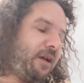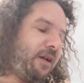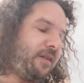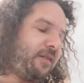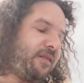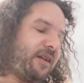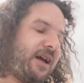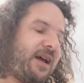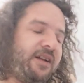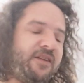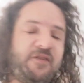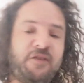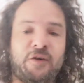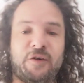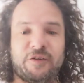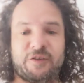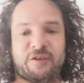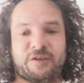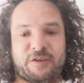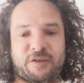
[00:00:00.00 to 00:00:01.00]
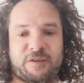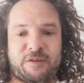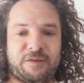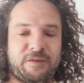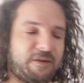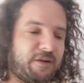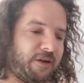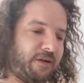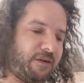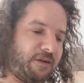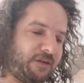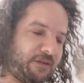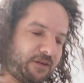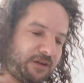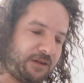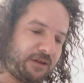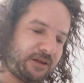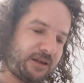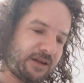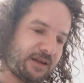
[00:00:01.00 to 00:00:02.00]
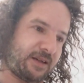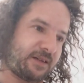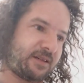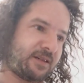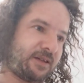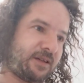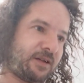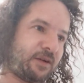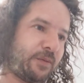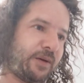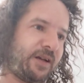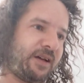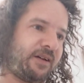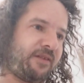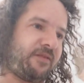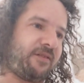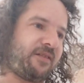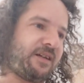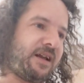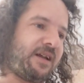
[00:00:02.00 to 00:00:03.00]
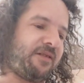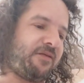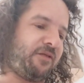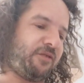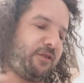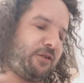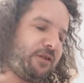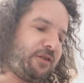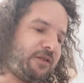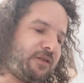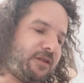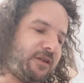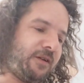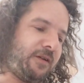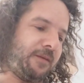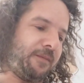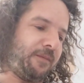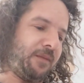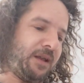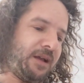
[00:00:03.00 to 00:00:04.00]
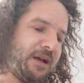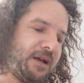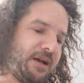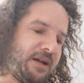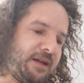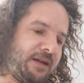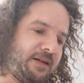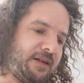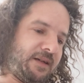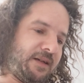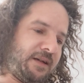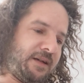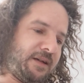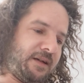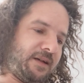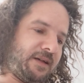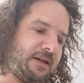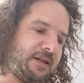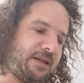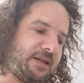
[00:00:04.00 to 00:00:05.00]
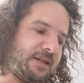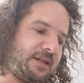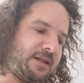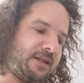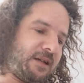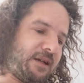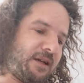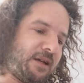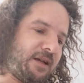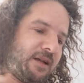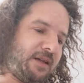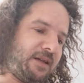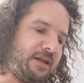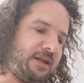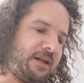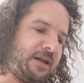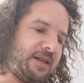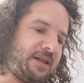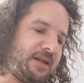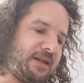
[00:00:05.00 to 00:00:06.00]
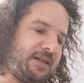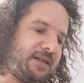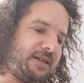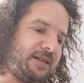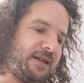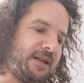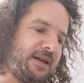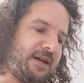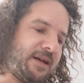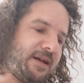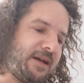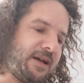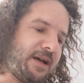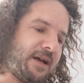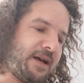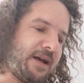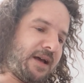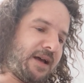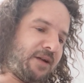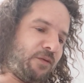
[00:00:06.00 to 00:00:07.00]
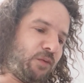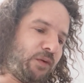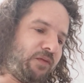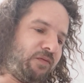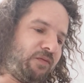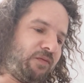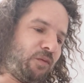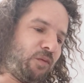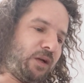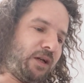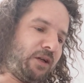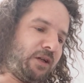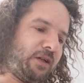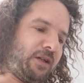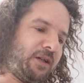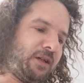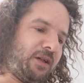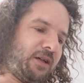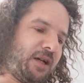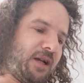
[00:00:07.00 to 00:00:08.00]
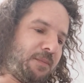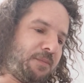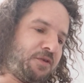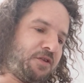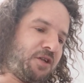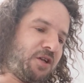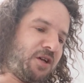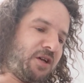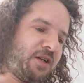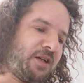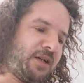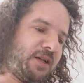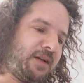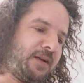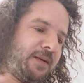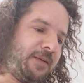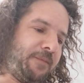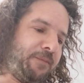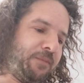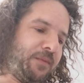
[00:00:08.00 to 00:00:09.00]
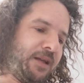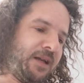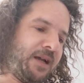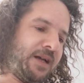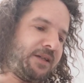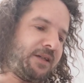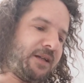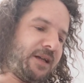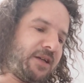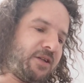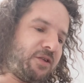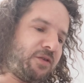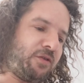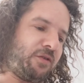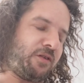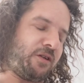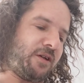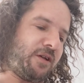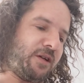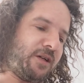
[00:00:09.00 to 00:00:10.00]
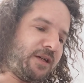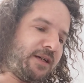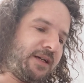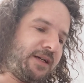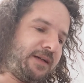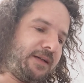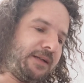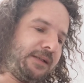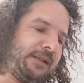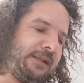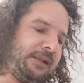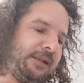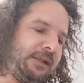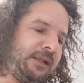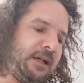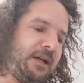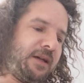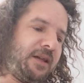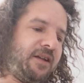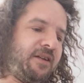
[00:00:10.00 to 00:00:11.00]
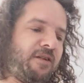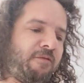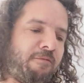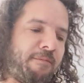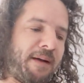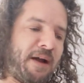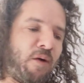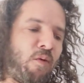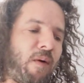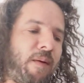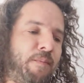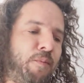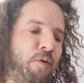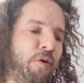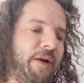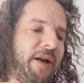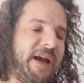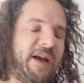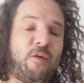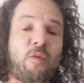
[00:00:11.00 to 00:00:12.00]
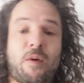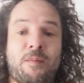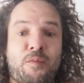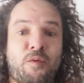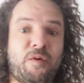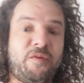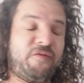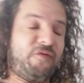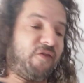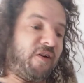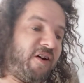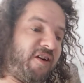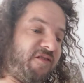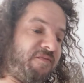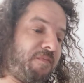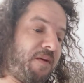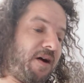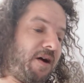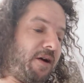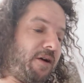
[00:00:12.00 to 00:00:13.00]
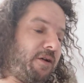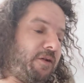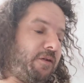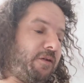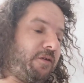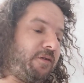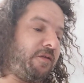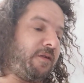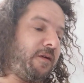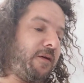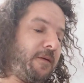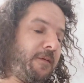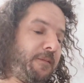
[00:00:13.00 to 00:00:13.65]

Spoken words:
Zandvoort. Yes, we have Zandvoort. And that's in the Netherlands there. And we're looking at the club circuit and the national circuit. These are about 1.8, 1.5 miles.